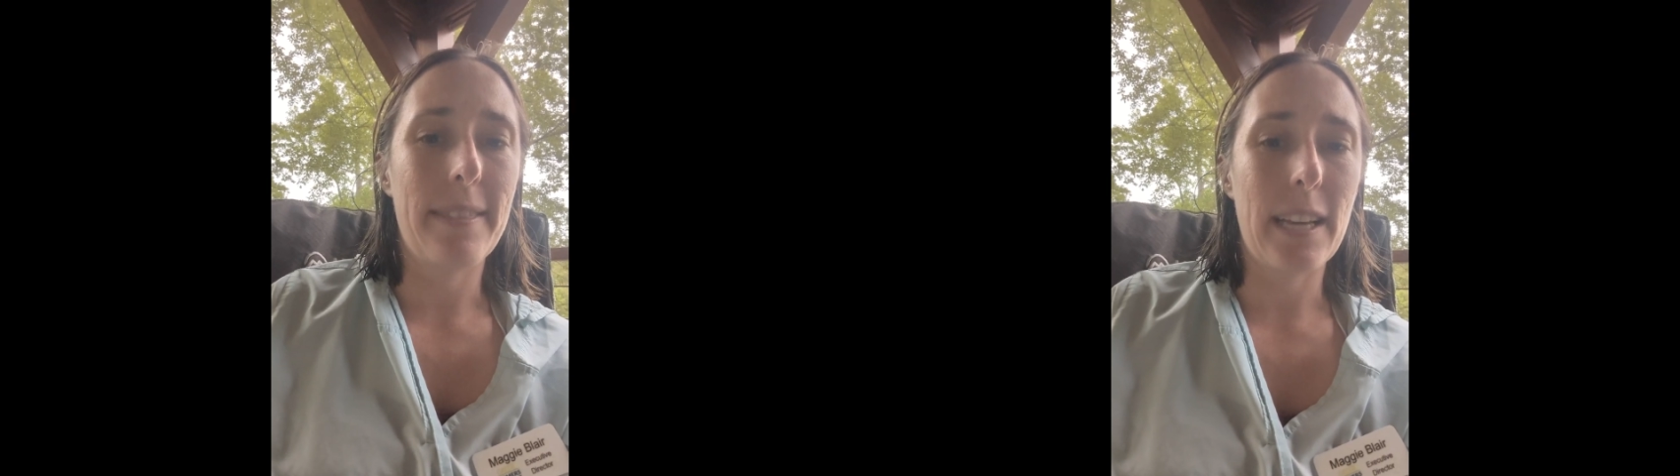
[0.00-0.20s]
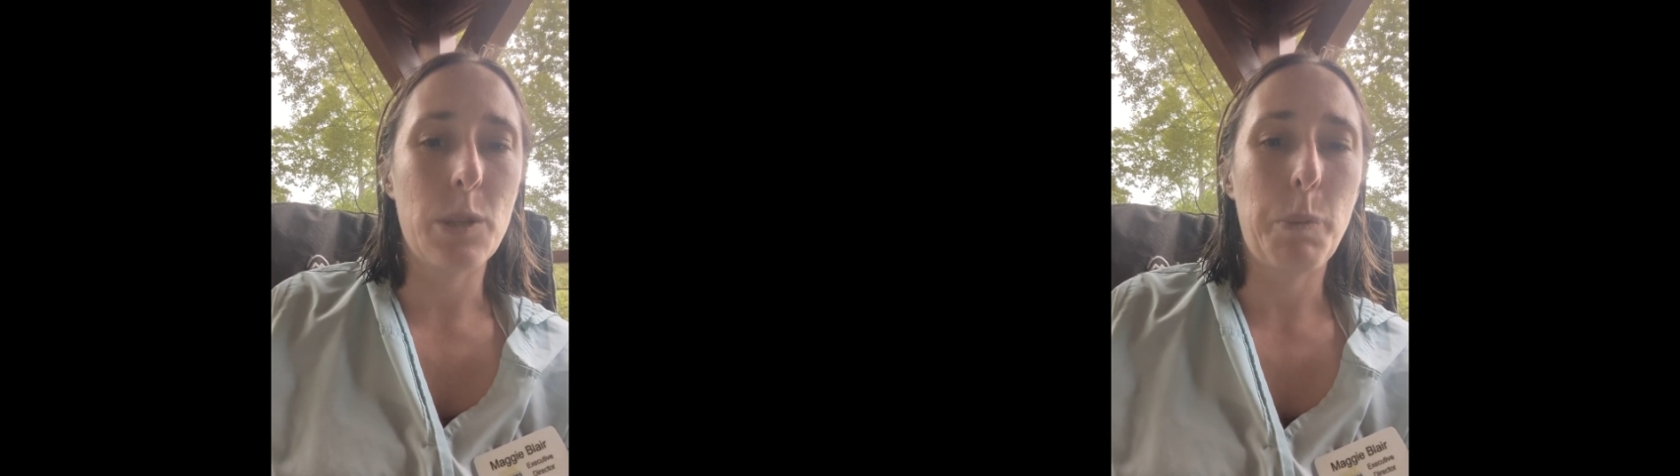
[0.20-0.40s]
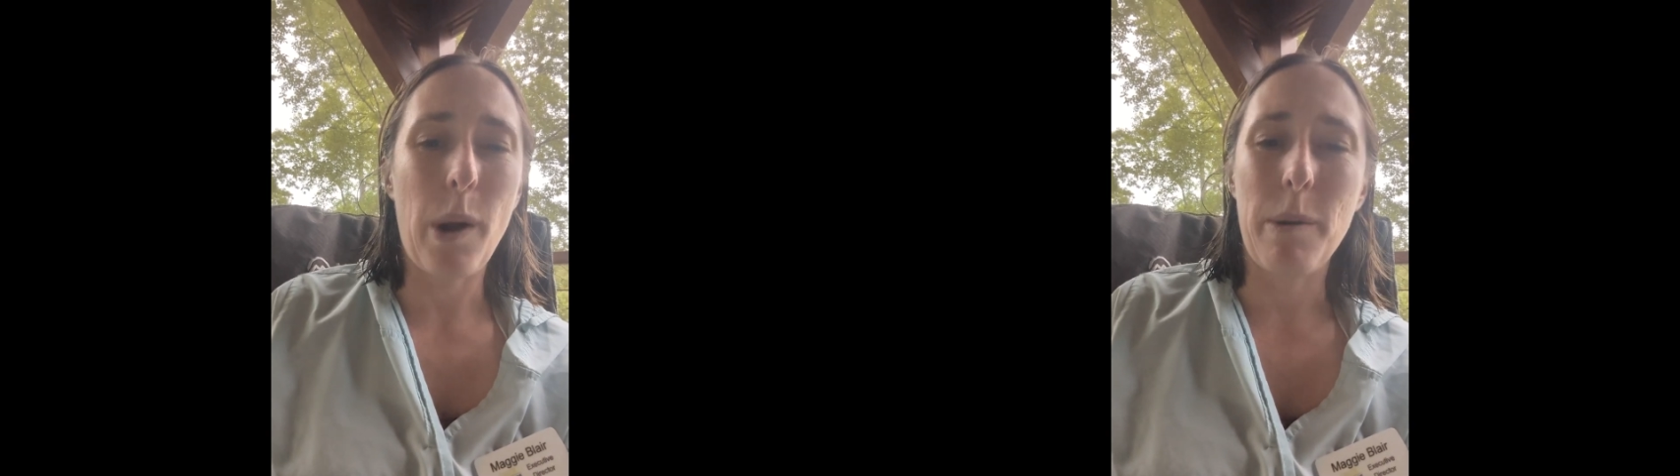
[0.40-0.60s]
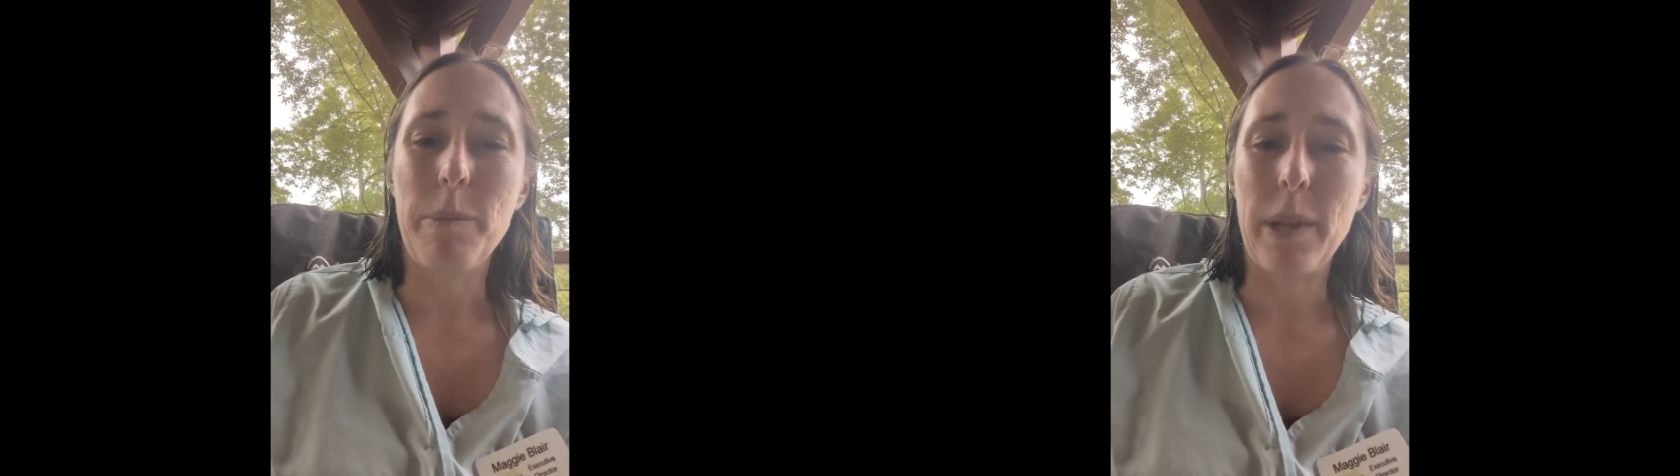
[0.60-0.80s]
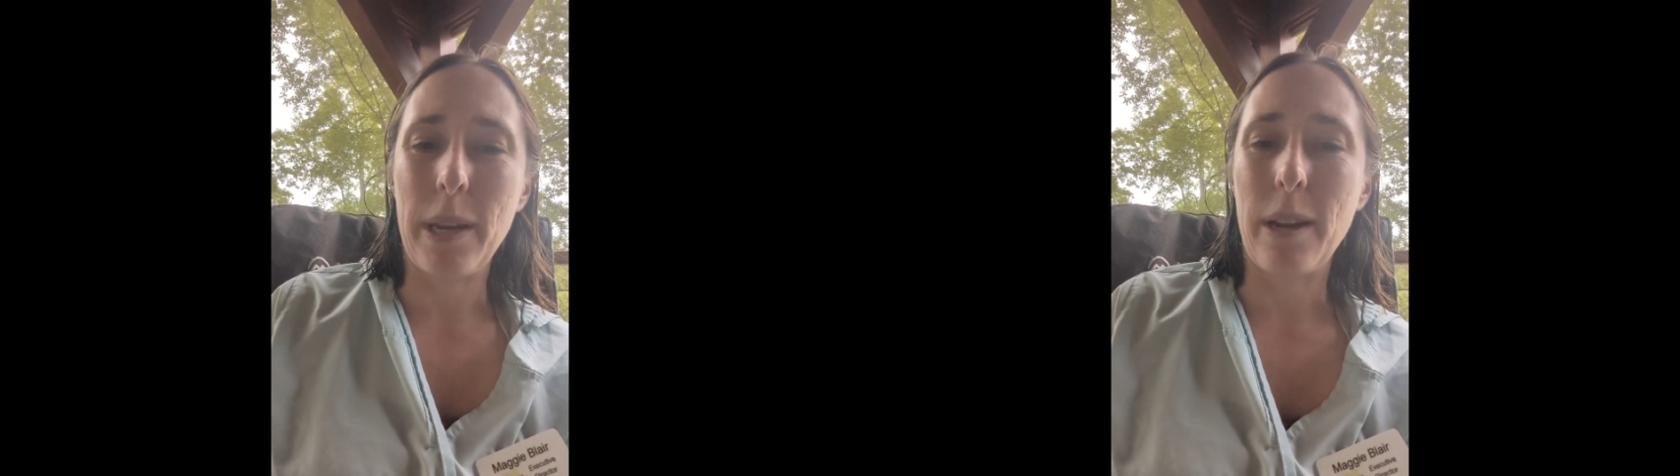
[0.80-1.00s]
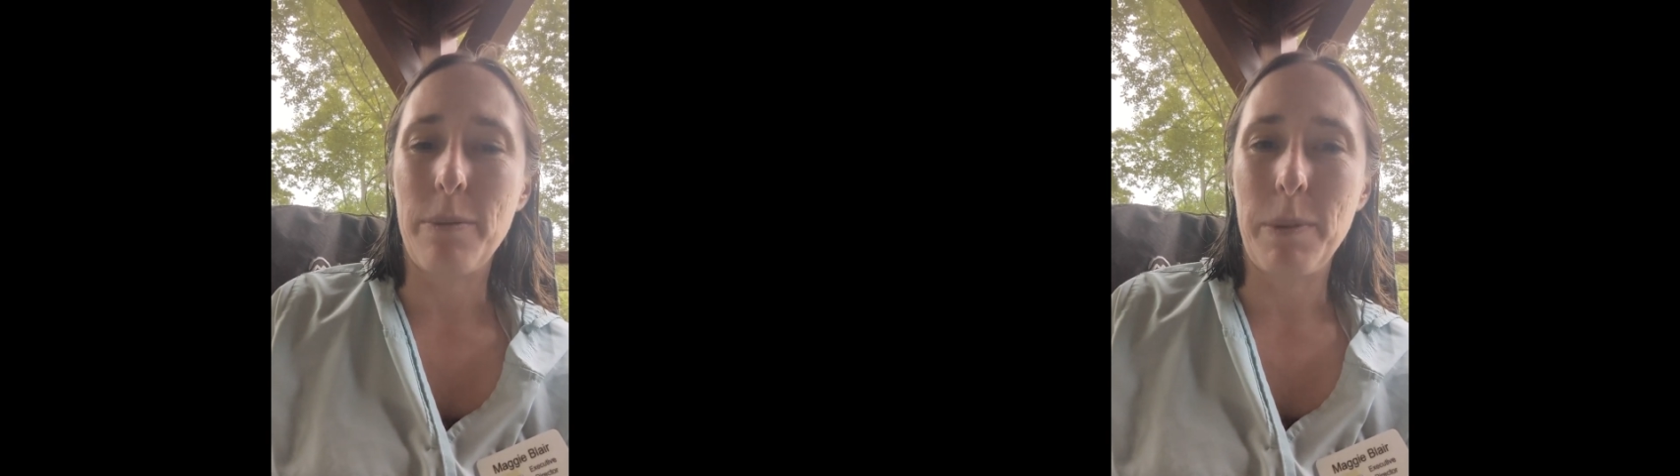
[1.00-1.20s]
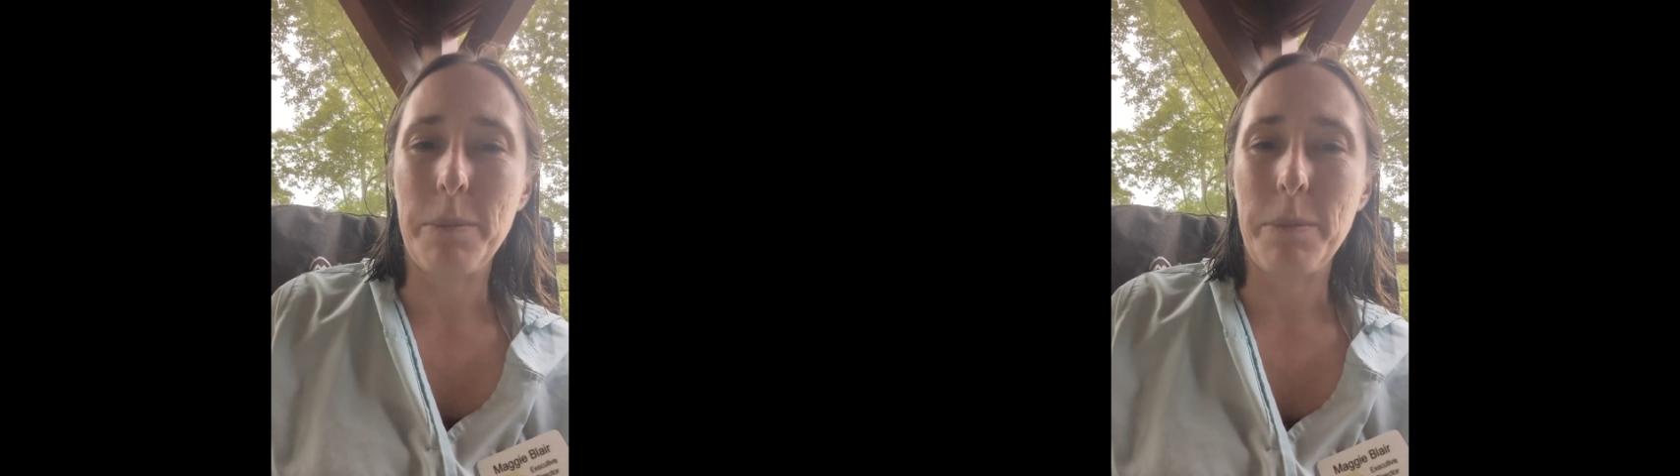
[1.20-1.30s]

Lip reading: that's probably enough